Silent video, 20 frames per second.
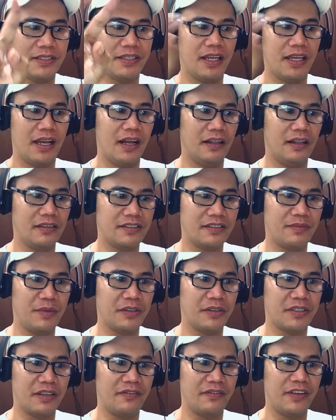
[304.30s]
MAZZEL's
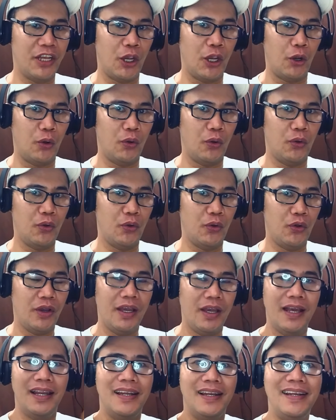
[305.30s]
music video.
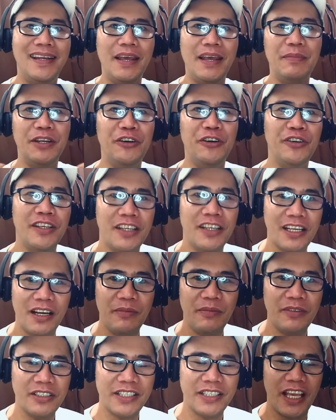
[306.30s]
let me know in the
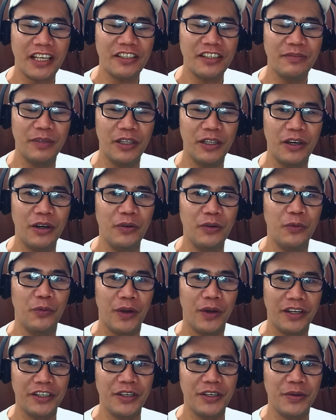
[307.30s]
comment section below
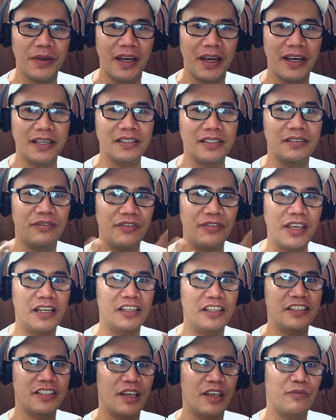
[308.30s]
whether you guys feel
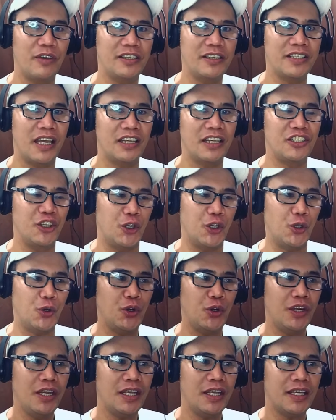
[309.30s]
the same way as I do,
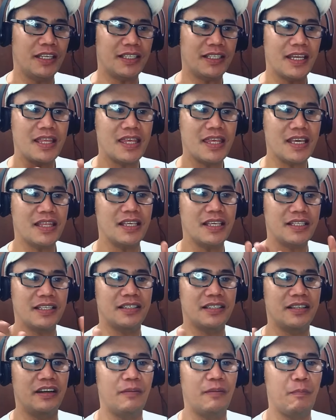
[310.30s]
because I think this
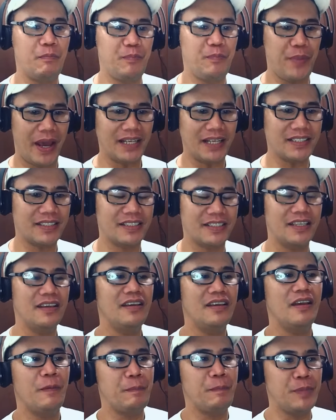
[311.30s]
is their best
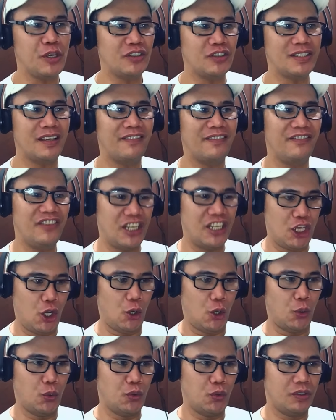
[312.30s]
music
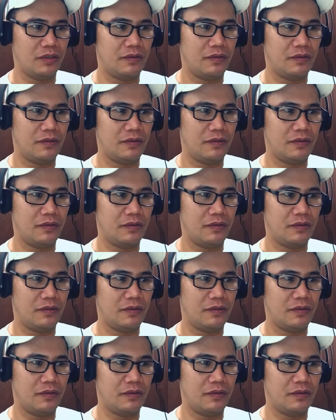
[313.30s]
video.